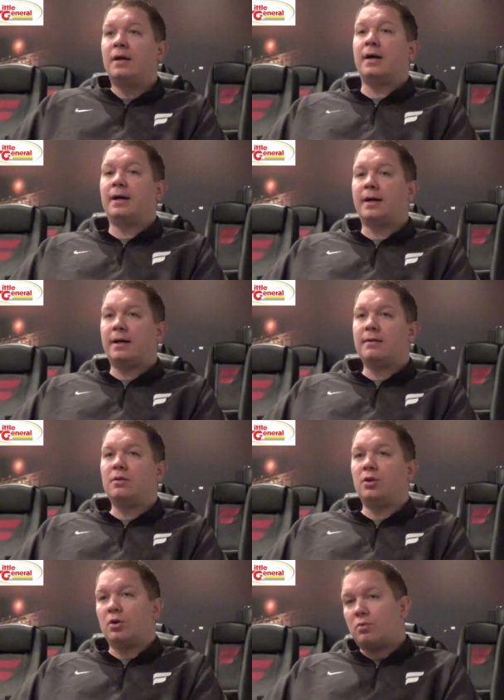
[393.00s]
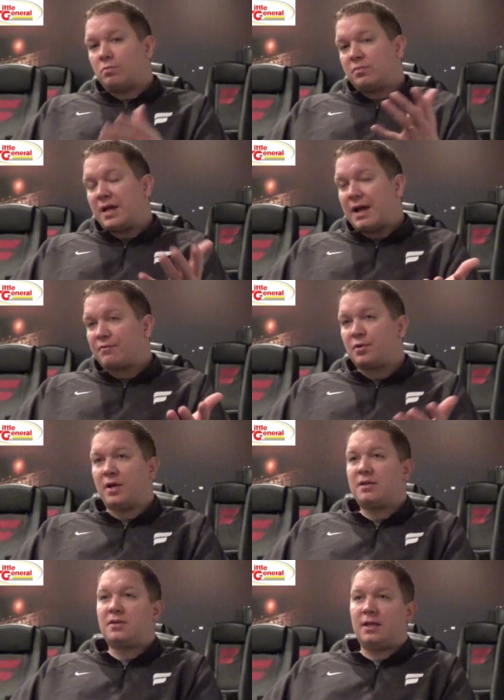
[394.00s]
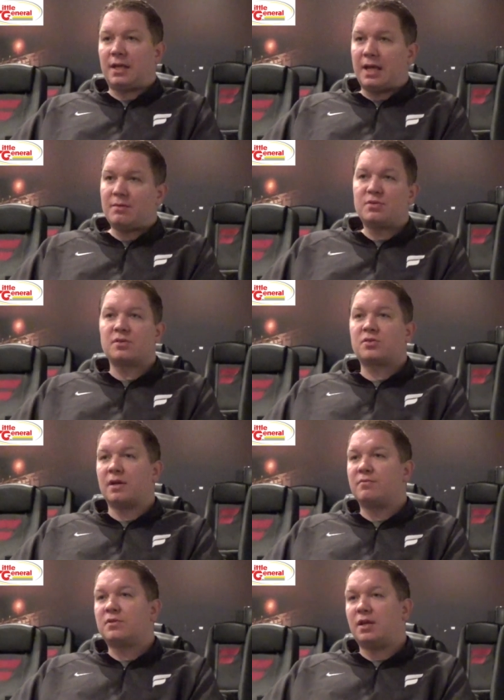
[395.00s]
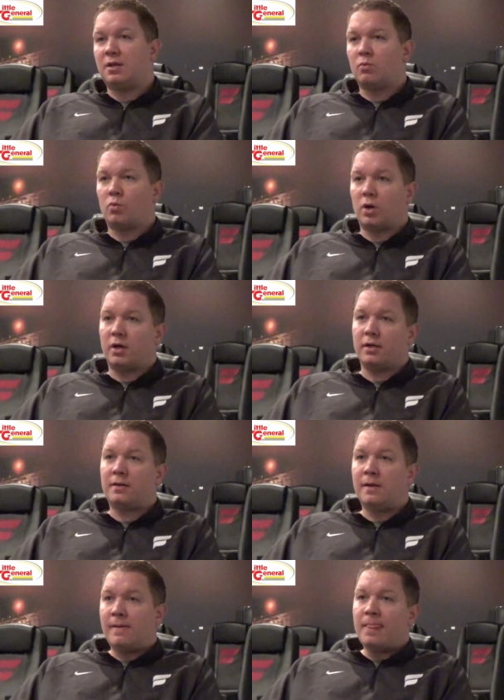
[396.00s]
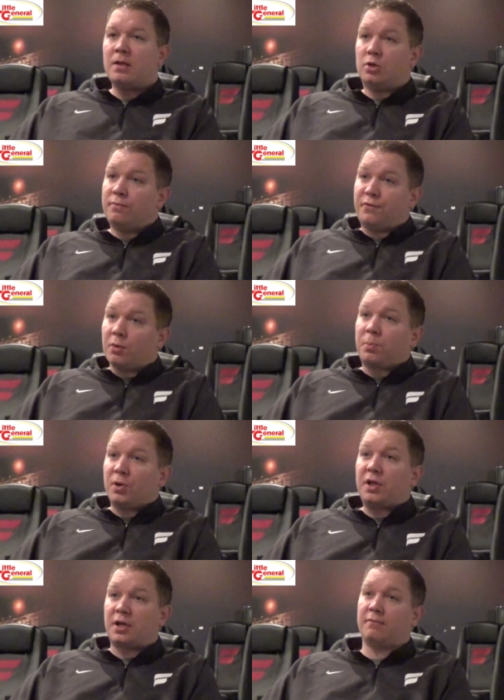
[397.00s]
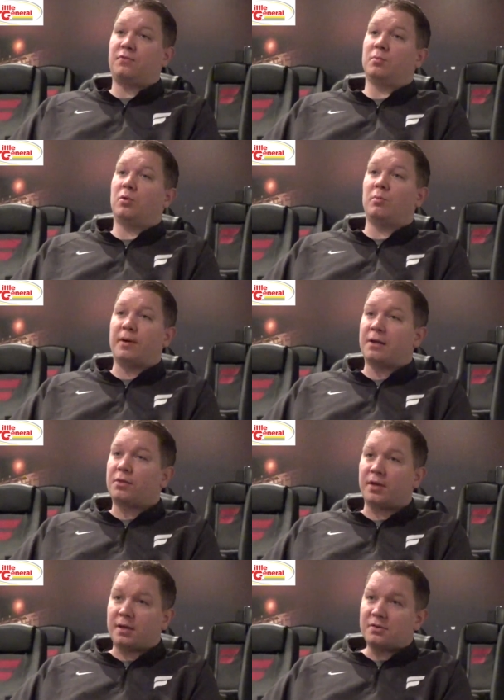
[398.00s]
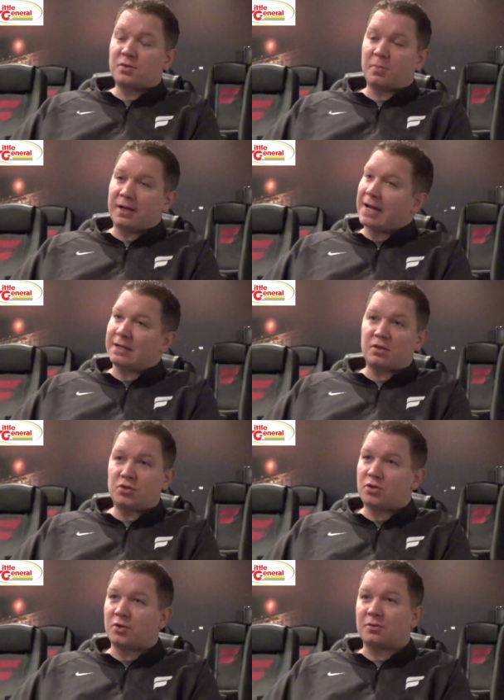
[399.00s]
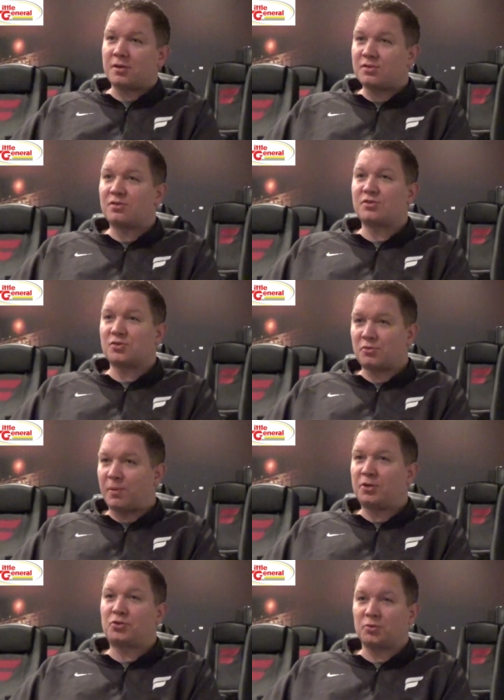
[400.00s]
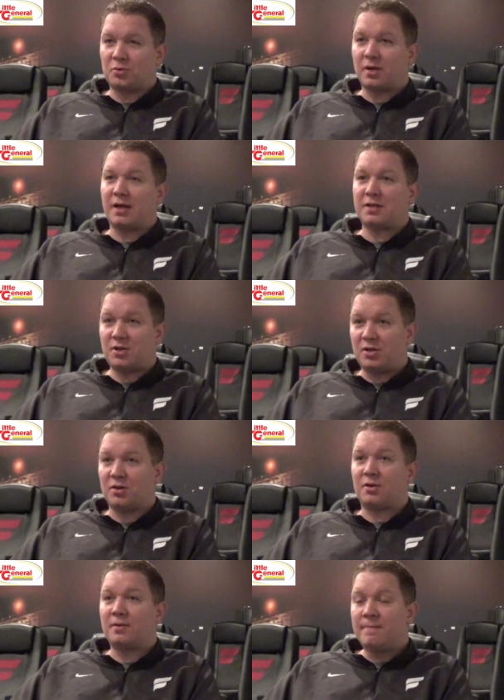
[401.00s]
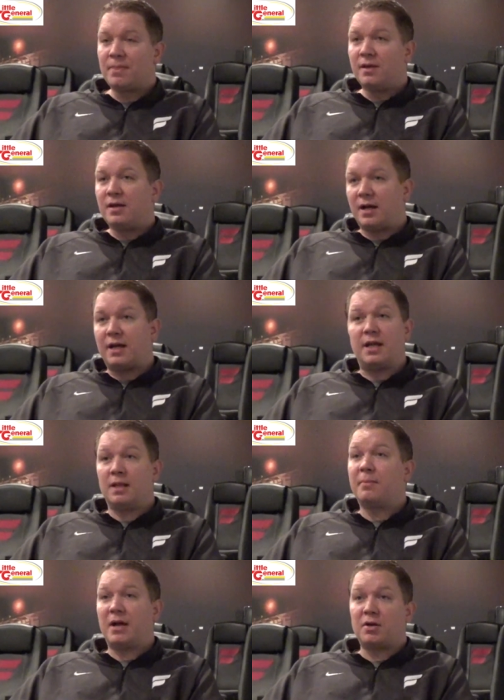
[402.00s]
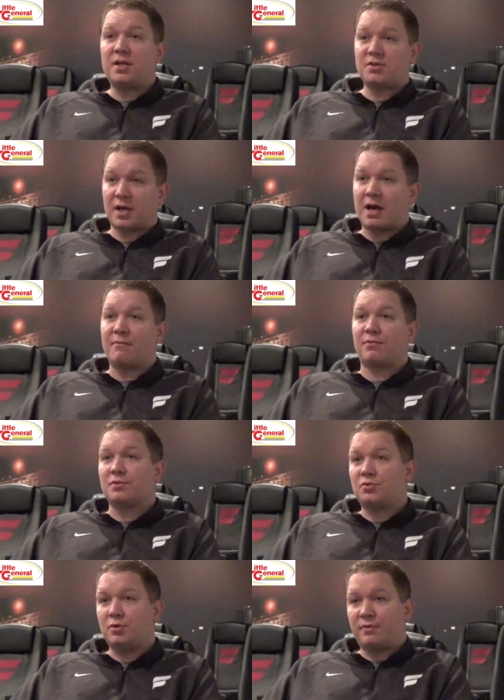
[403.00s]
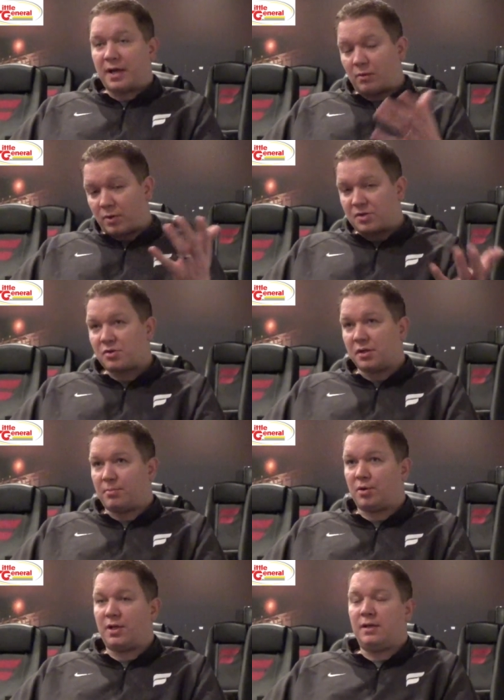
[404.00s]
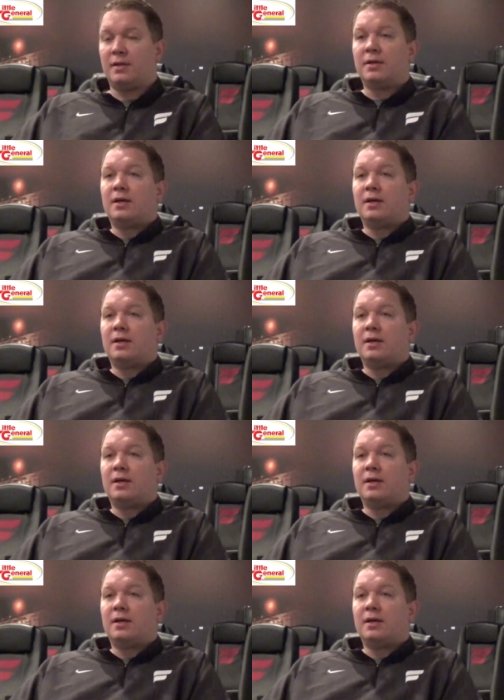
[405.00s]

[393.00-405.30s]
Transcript: After 18 games at 17-1, you'd feel pretty comfortable about things, but not this year. This is a special year in the Mountain East Conference. You've got West Liberty,